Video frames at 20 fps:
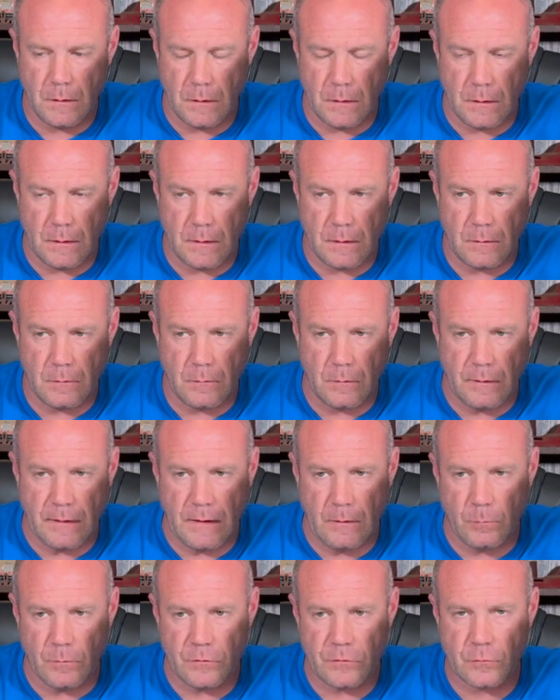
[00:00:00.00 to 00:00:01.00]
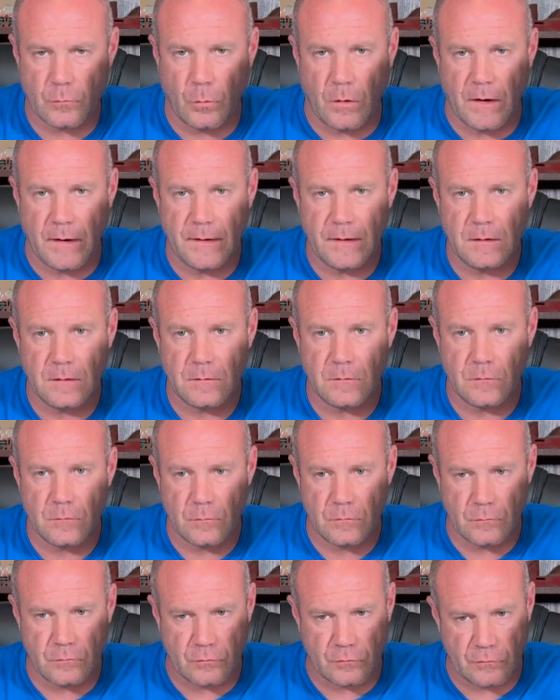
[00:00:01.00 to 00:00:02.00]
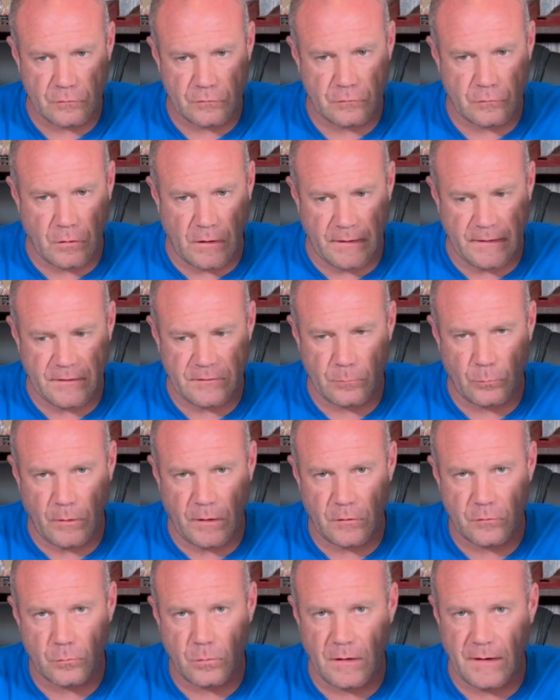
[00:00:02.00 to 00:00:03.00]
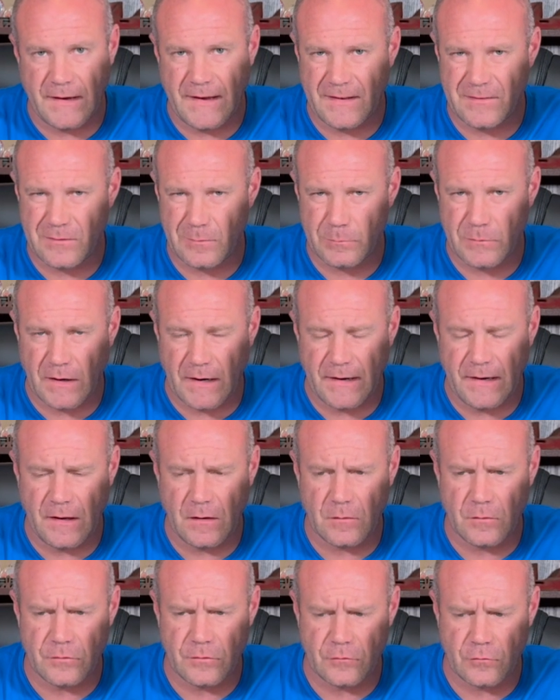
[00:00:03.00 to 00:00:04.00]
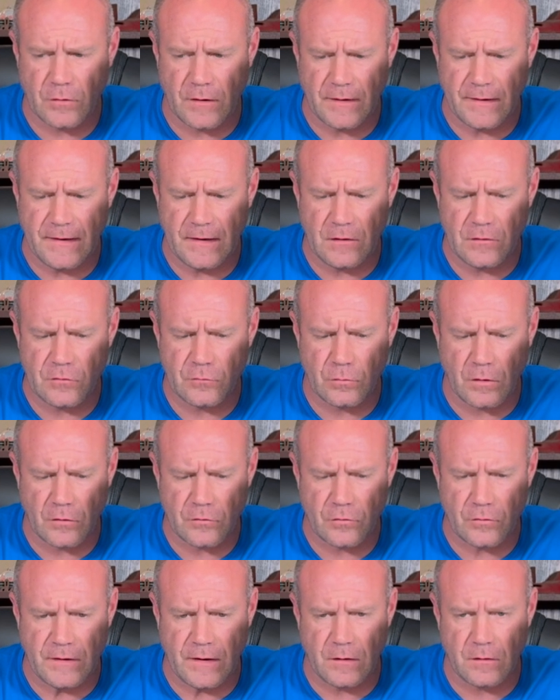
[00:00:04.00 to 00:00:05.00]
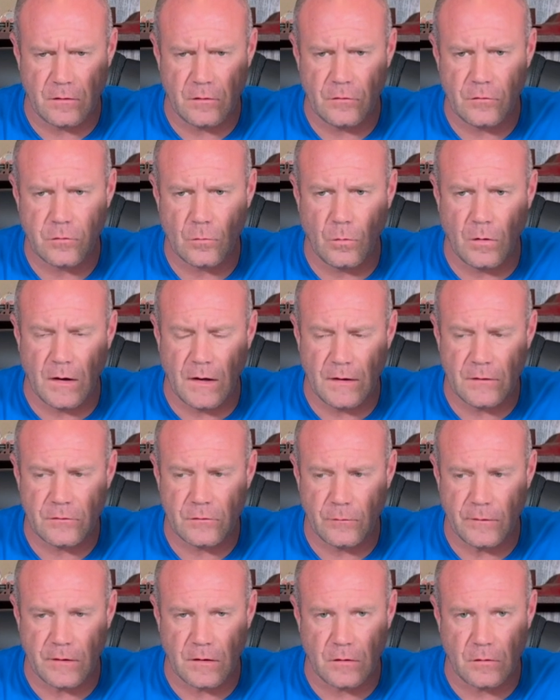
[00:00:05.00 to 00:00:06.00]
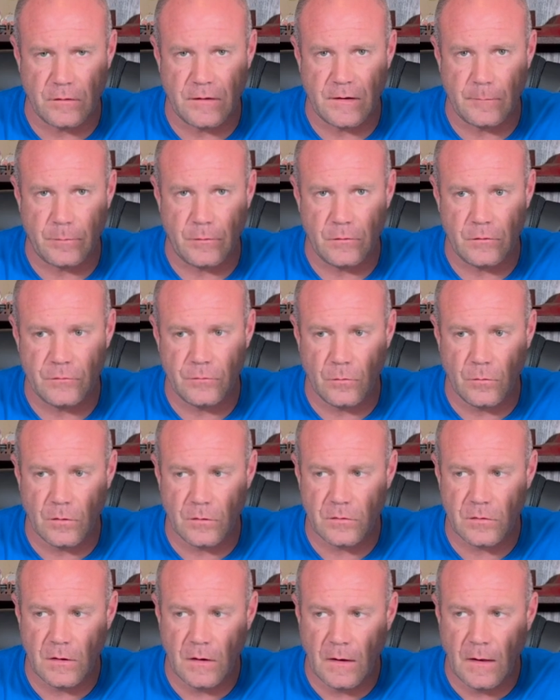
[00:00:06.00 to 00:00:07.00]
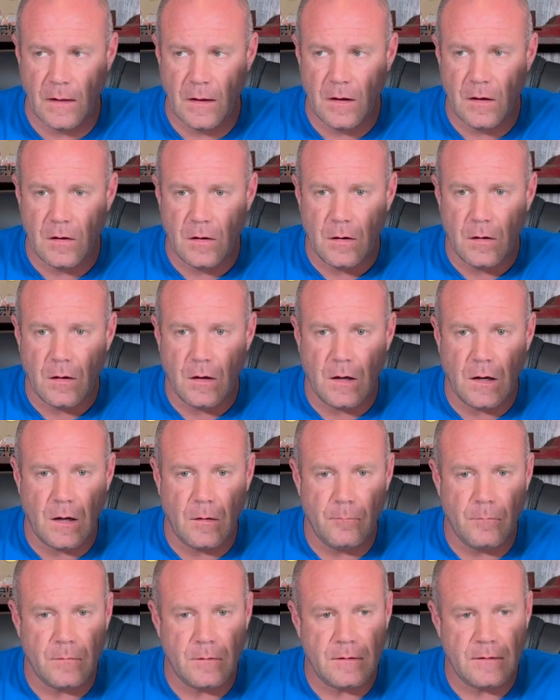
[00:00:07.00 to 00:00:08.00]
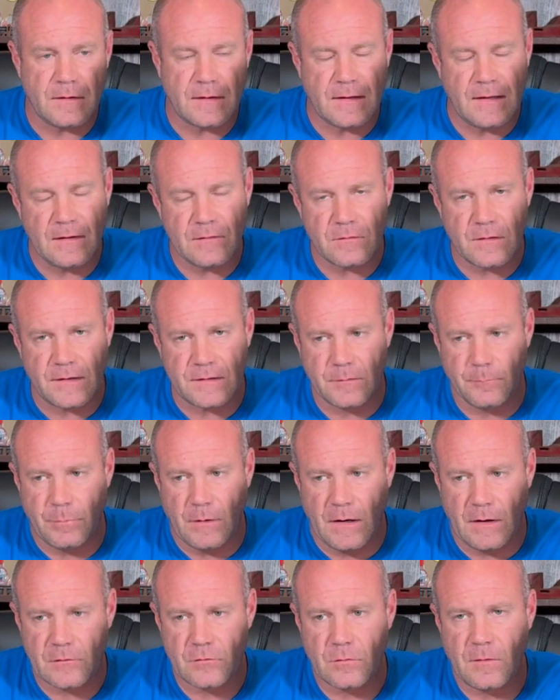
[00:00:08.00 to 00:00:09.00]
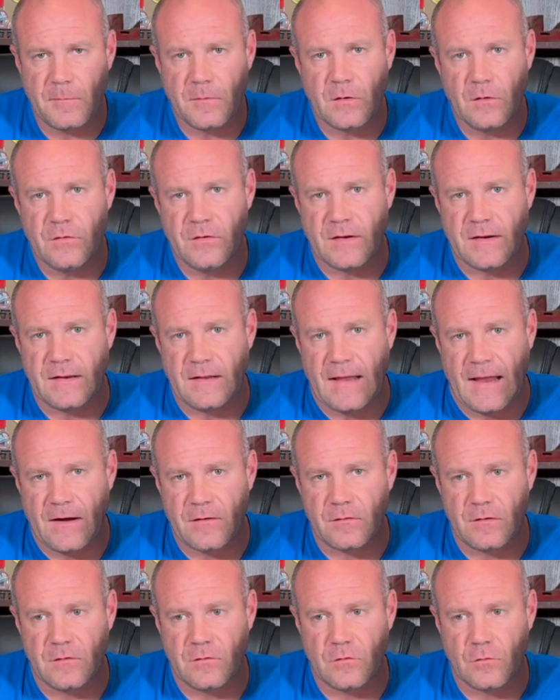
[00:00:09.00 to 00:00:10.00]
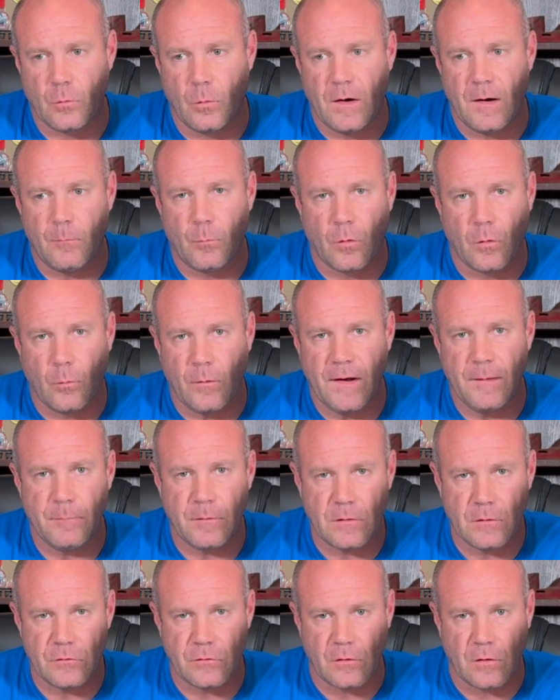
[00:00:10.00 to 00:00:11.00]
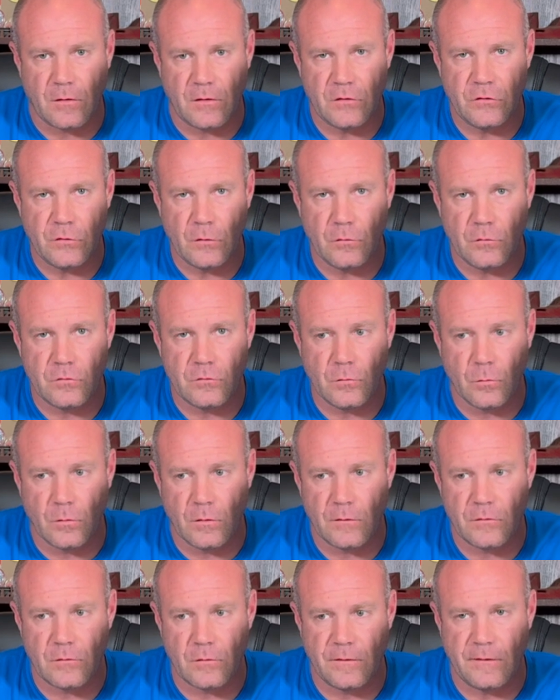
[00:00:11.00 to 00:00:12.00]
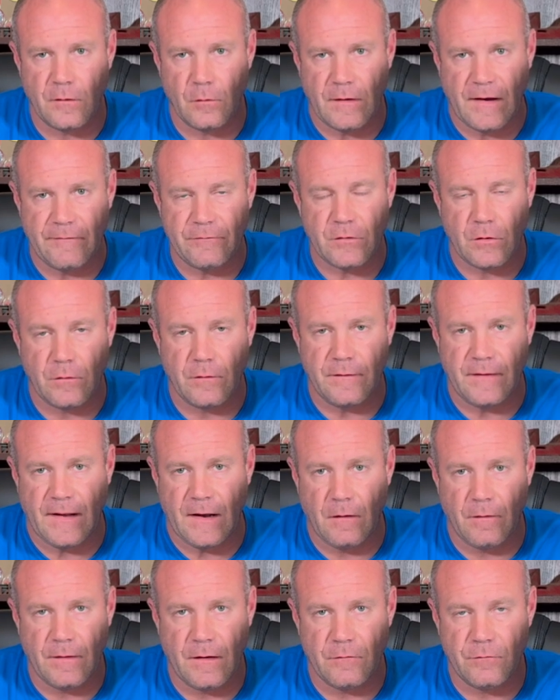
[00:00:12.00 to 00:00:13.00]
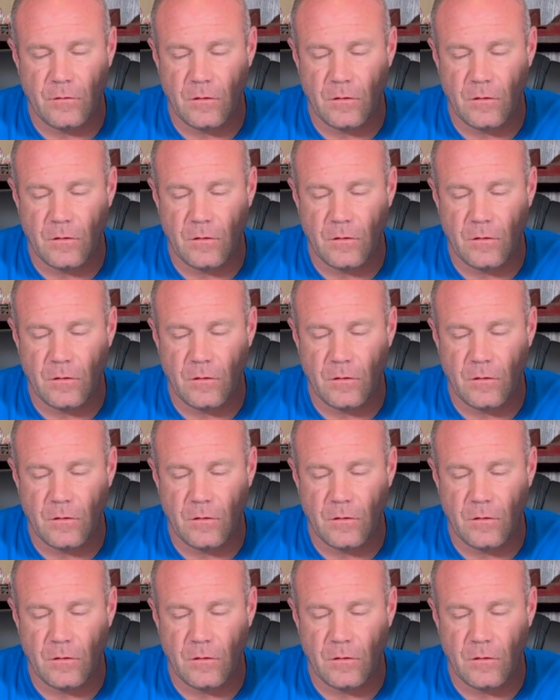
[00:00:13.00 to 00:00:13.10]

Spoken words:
He was squatting, trying to get some regular squat. He had some tight ankles and trying to get his structure down on his squat so he could learn how to produce force. And the kids like to box squat because they can actually squat more weight because they're already so short, so they don't have to go down that far.